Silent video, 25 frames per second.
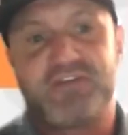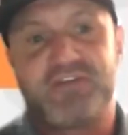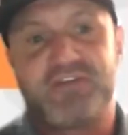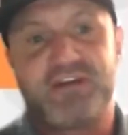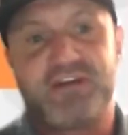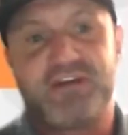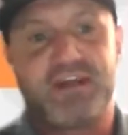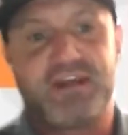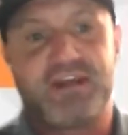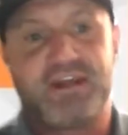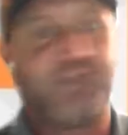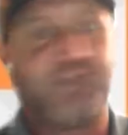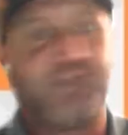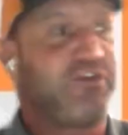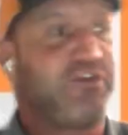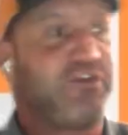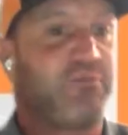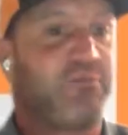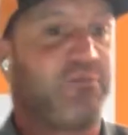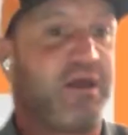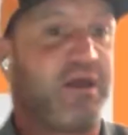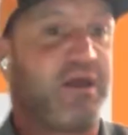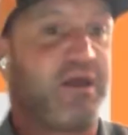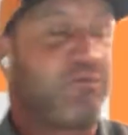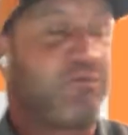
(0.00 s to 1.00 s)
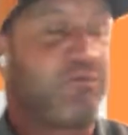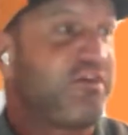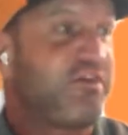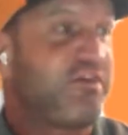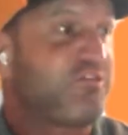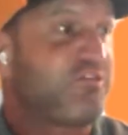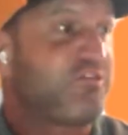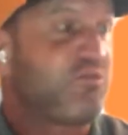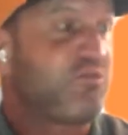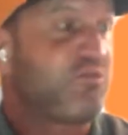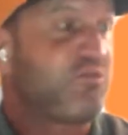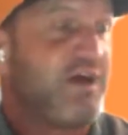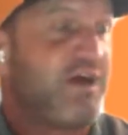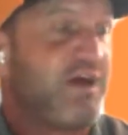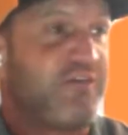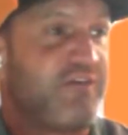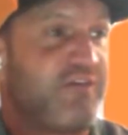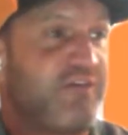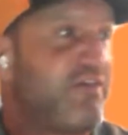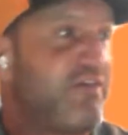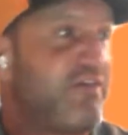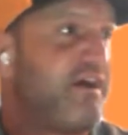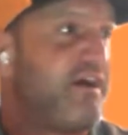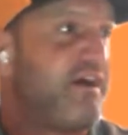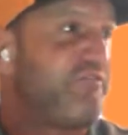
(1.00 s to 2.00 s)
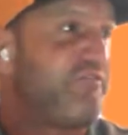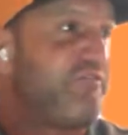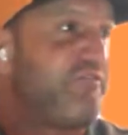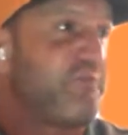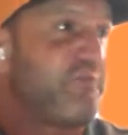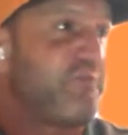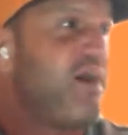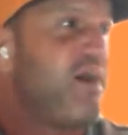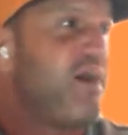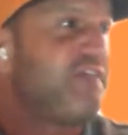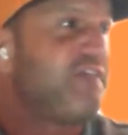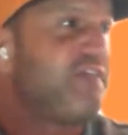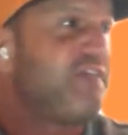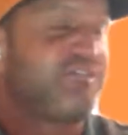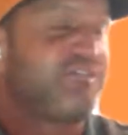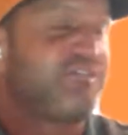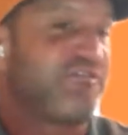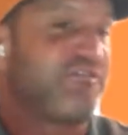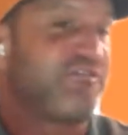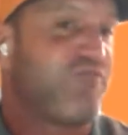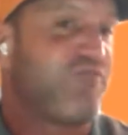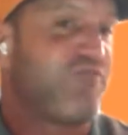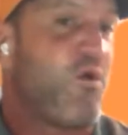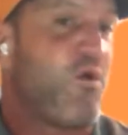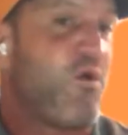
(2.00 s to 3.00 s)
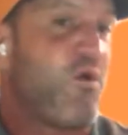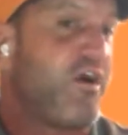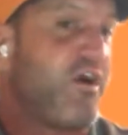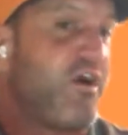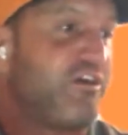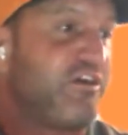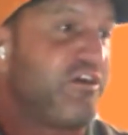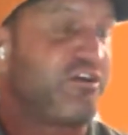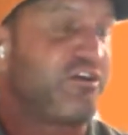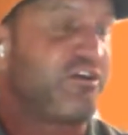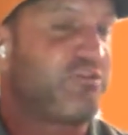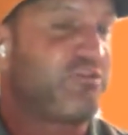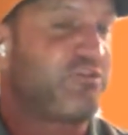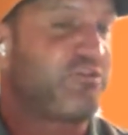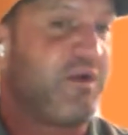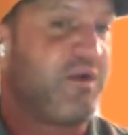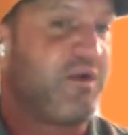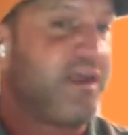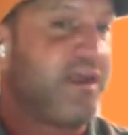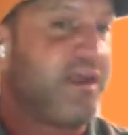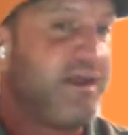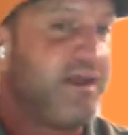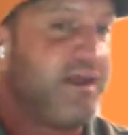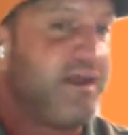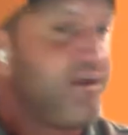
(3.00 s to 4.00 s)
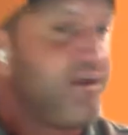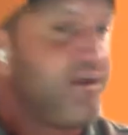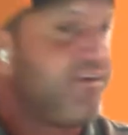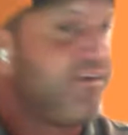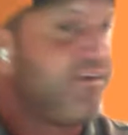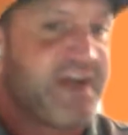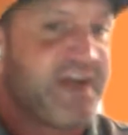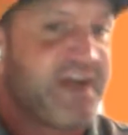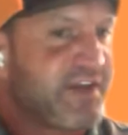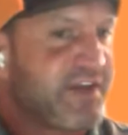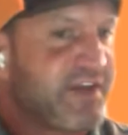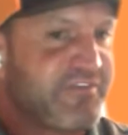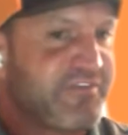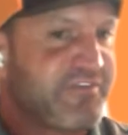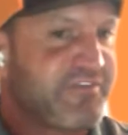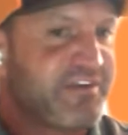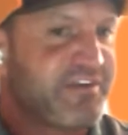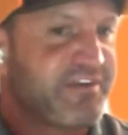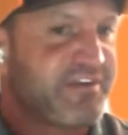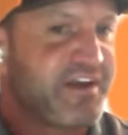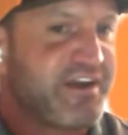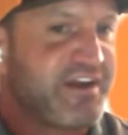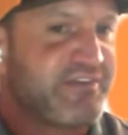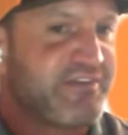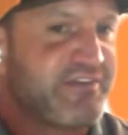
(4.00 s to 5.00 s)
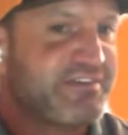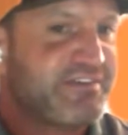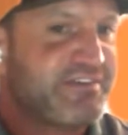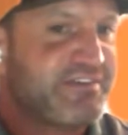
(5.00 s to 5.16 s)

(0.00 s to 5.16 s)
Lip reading: If you're playing with if your boss is a 4 and you're a 20, you're not going to feel good enough.